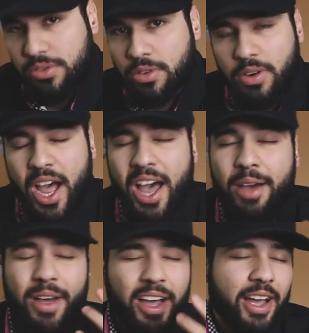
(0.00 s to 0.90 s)
Store.
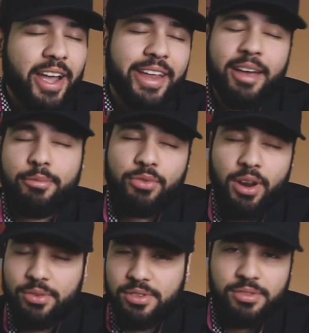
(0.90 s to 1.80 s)
I I can't
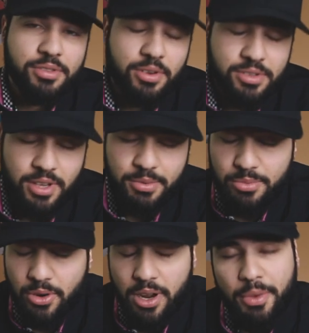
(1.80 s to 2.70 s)
pronounce the stores names,
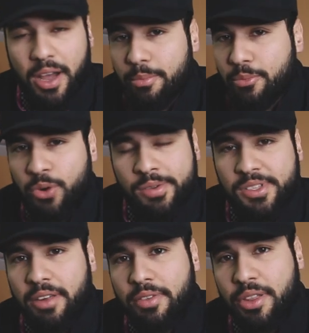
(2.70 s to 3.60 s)
bro. I'm, I'm
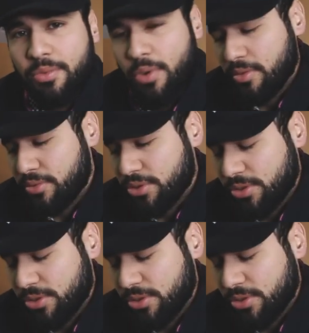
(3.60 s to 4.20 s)
pronouncing everything wrong for